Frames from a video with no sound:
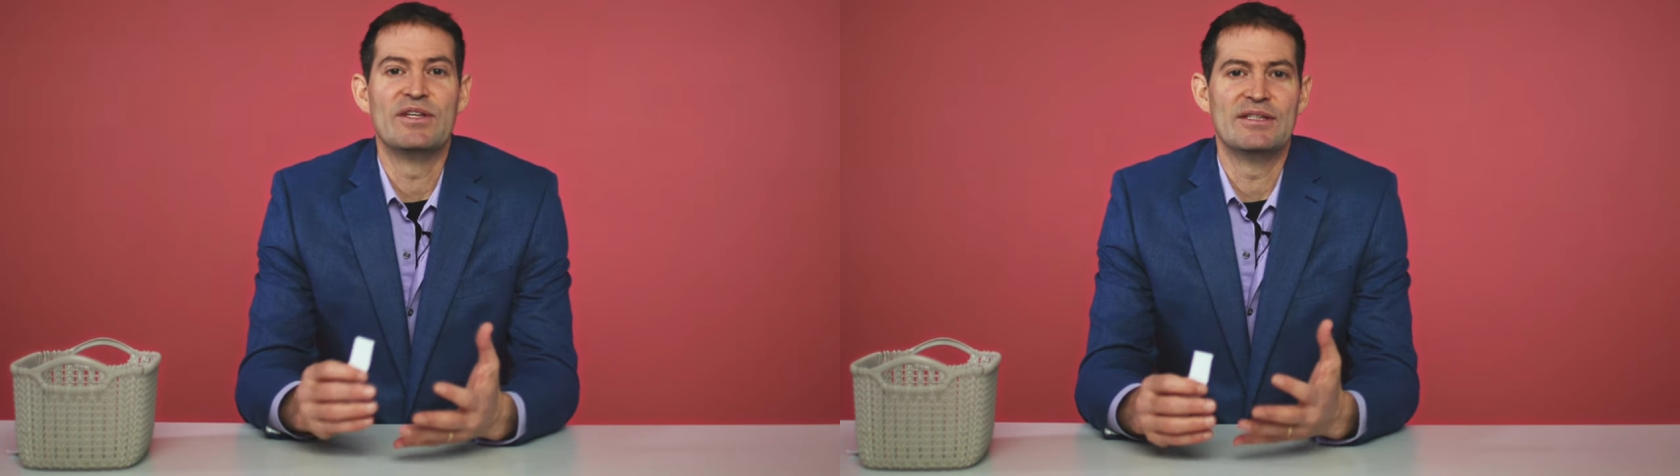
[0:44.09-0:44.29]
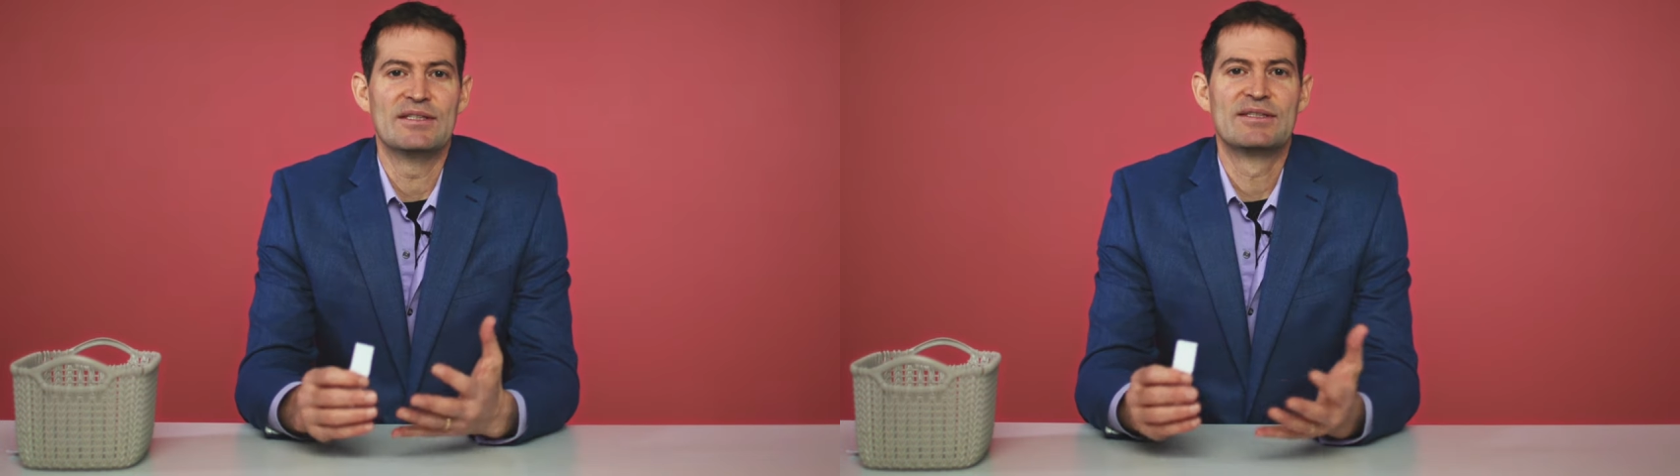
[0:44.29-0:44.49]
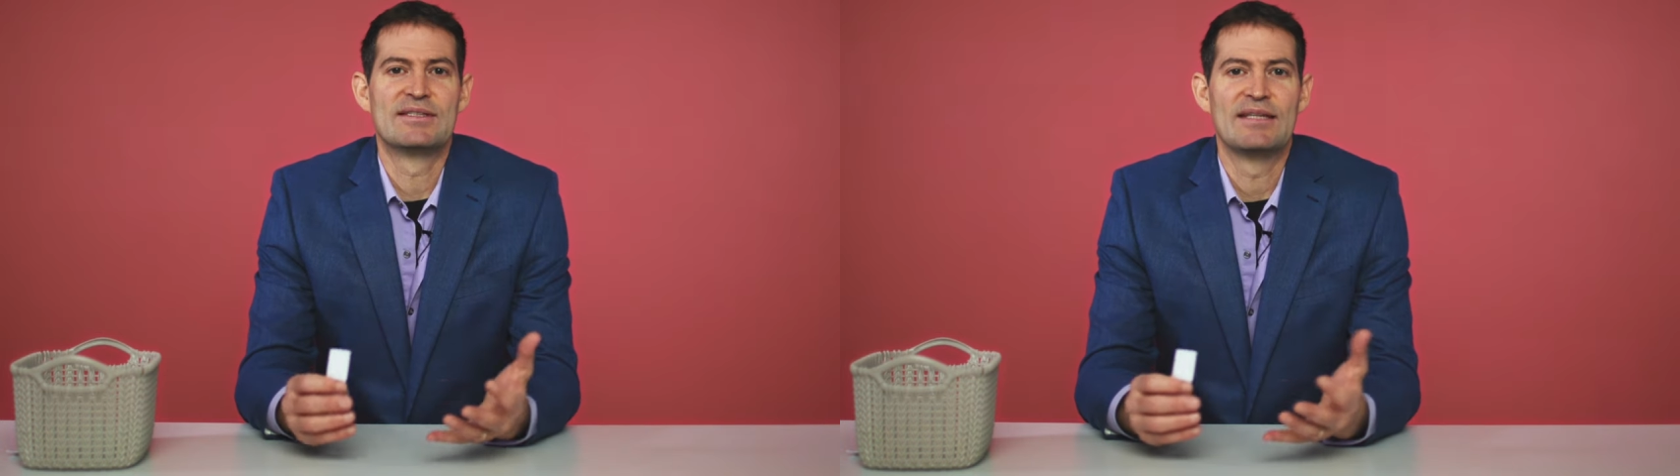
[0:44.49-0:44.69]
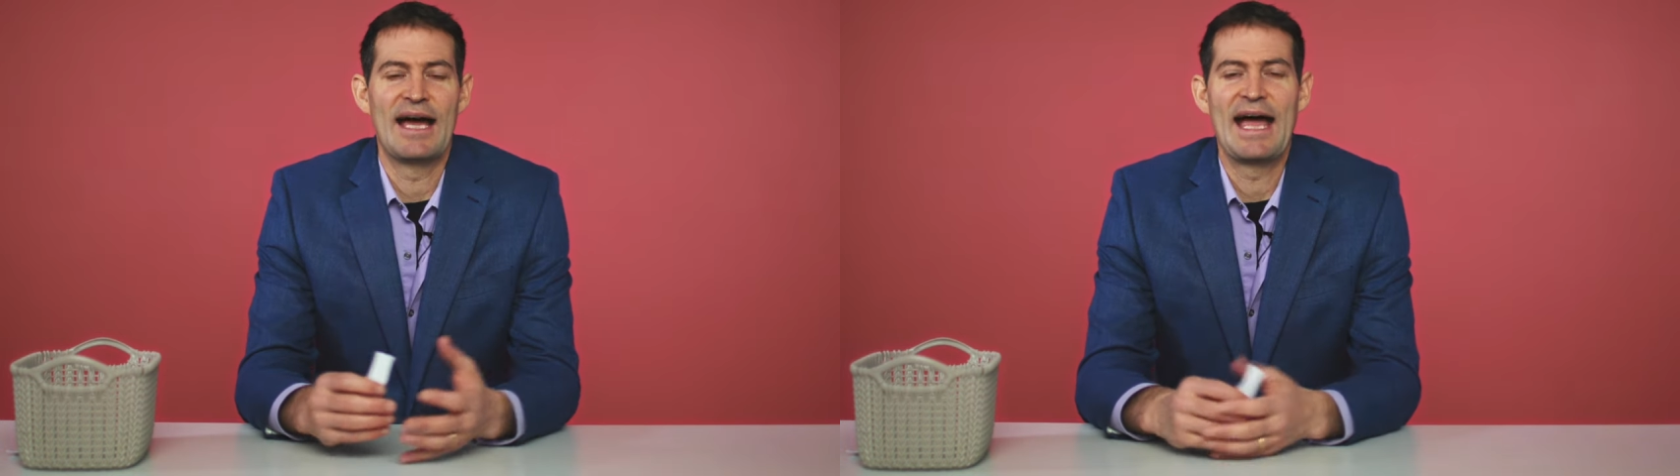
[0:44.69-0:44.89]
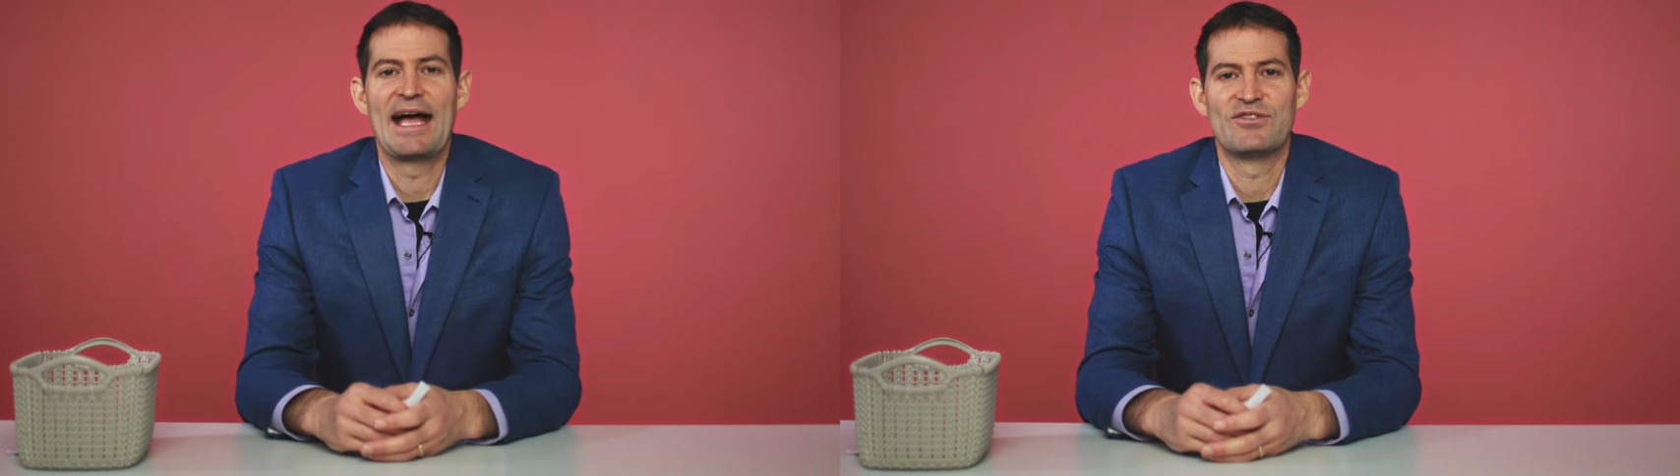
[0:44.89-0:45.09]
these
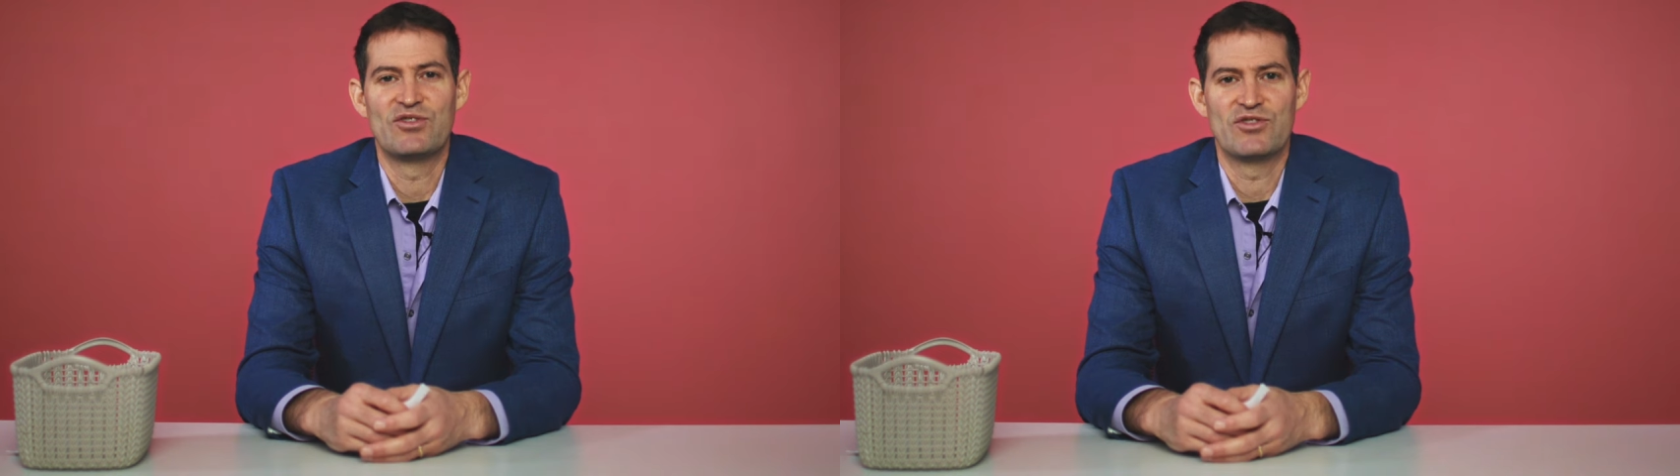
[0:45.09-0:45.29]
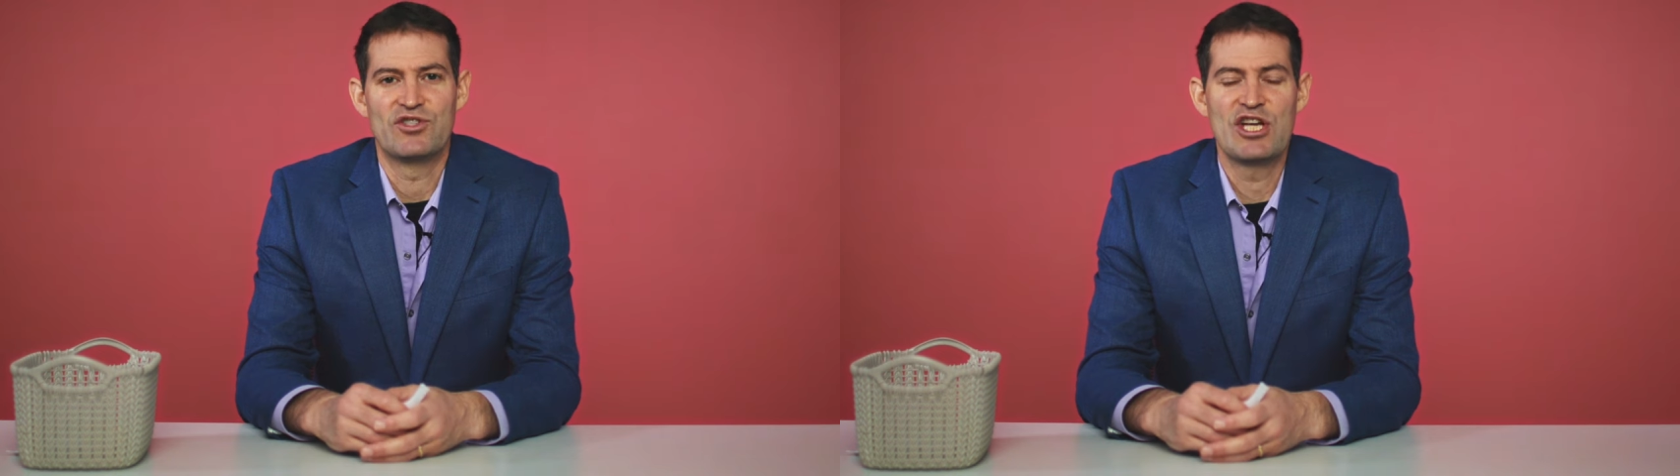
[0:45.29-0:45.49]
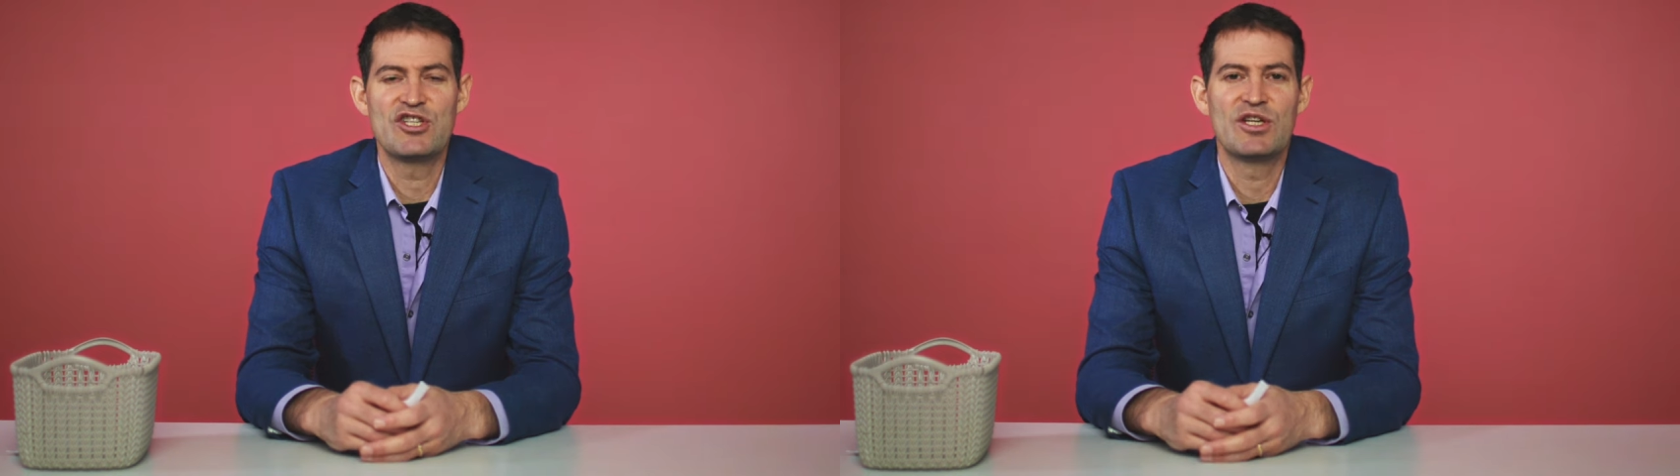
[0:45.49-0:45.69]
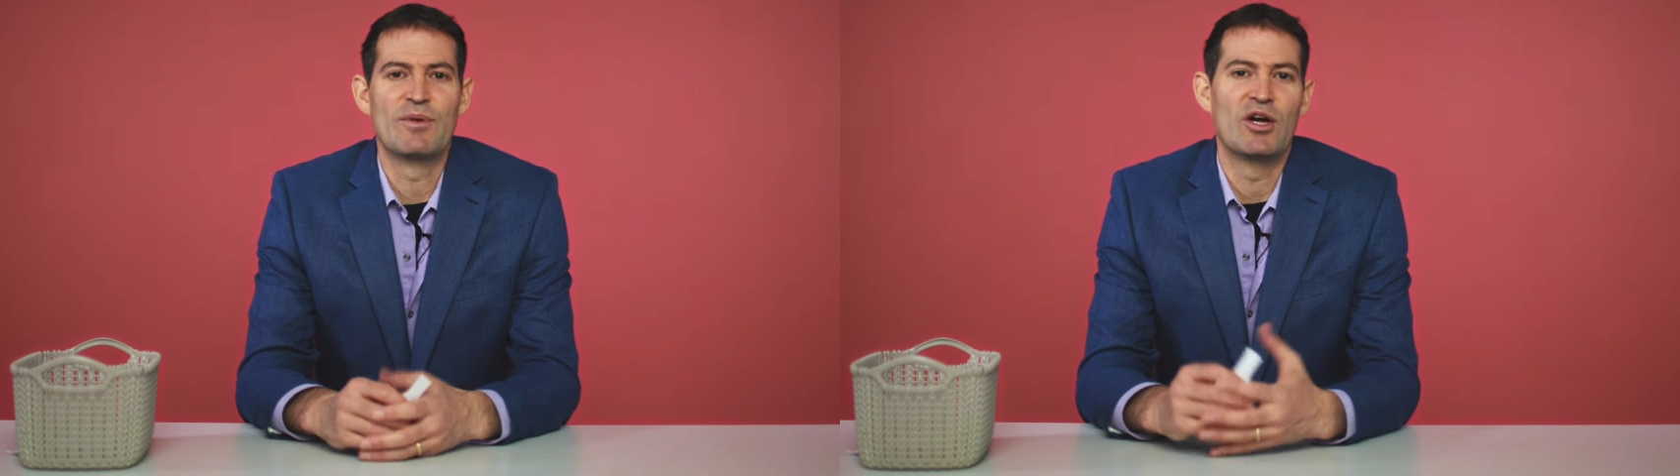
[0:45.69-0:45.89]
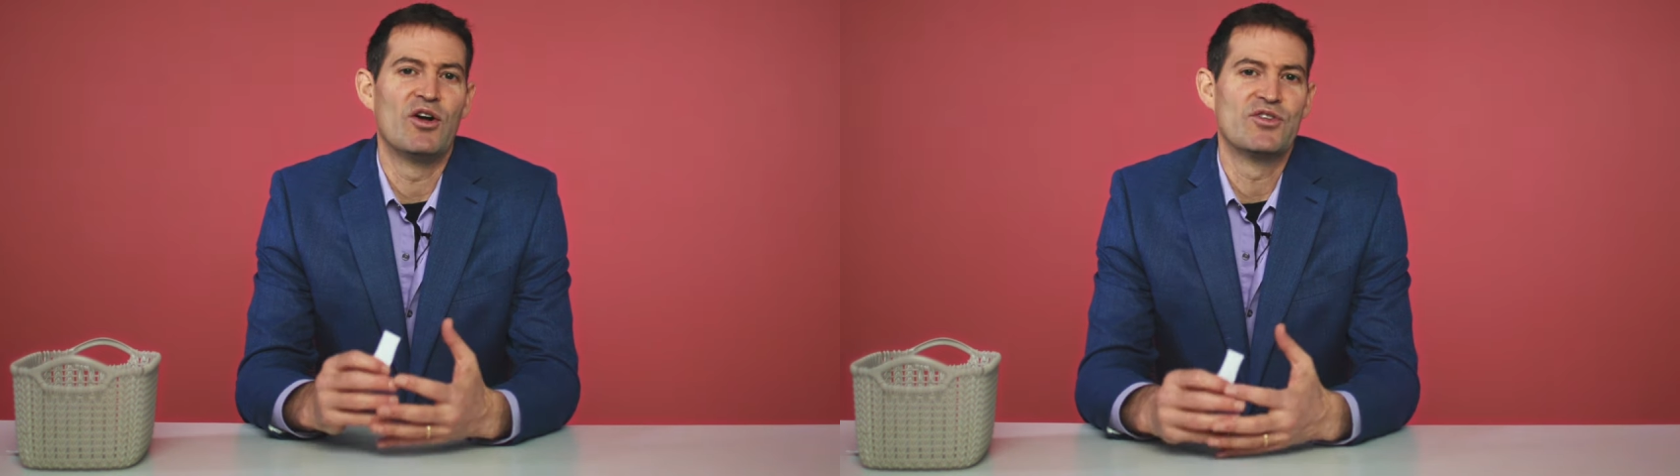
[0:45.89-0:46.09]
uh, hazards are changing,
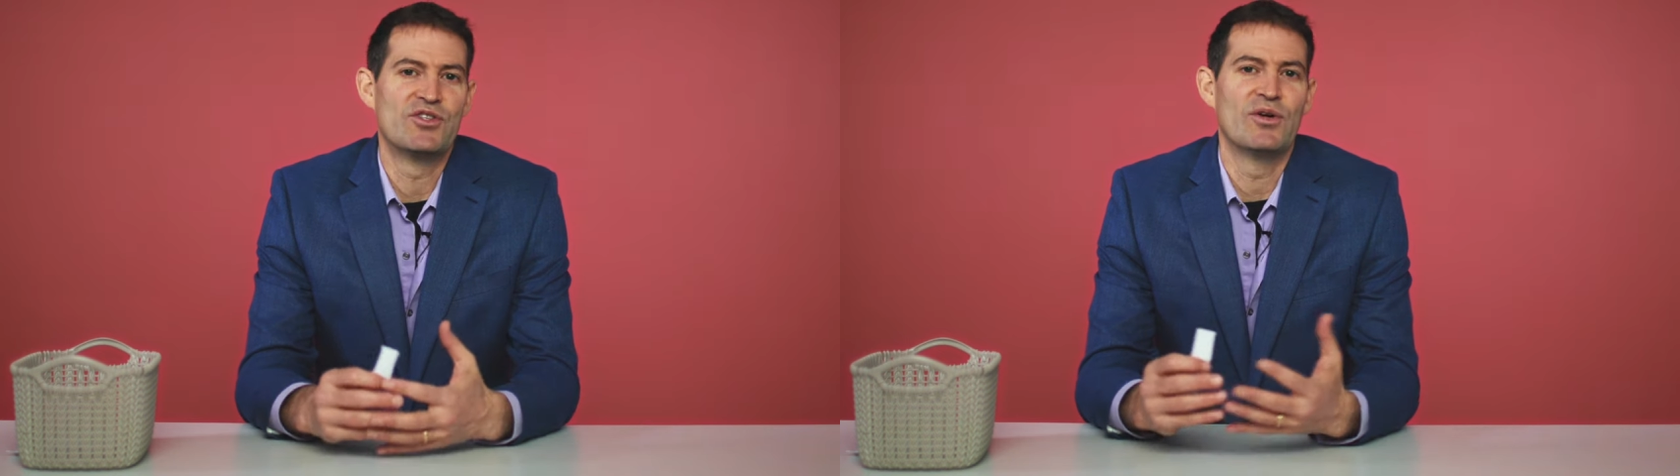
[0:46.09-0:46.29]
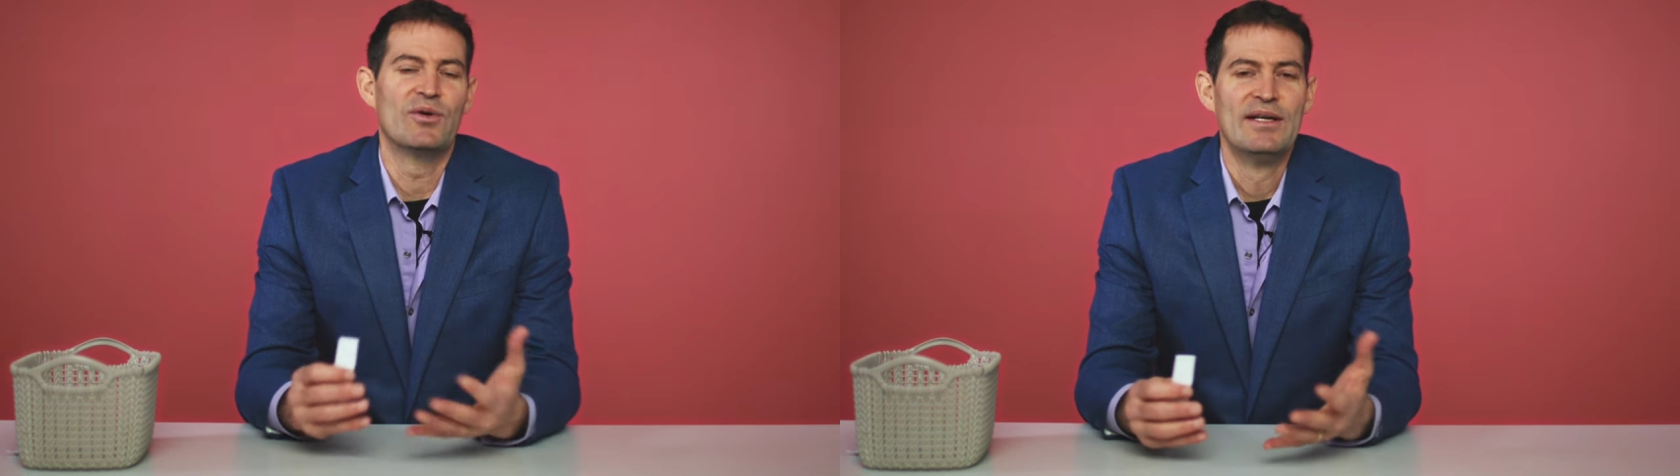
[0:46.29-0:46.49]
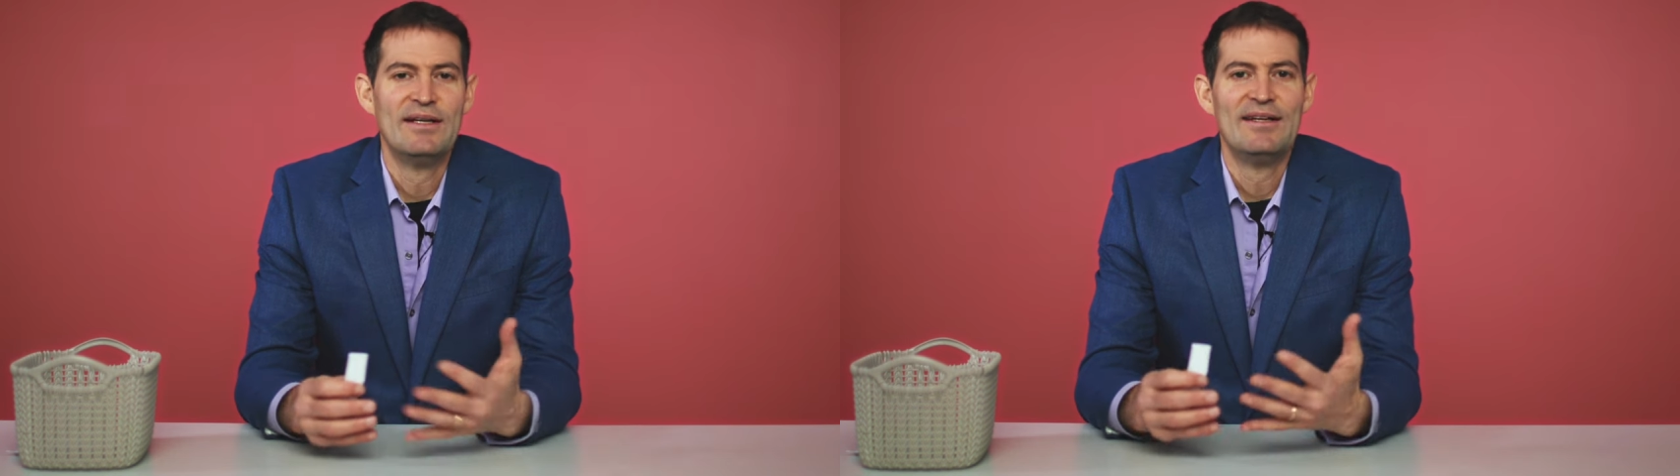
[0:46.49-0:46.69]
but also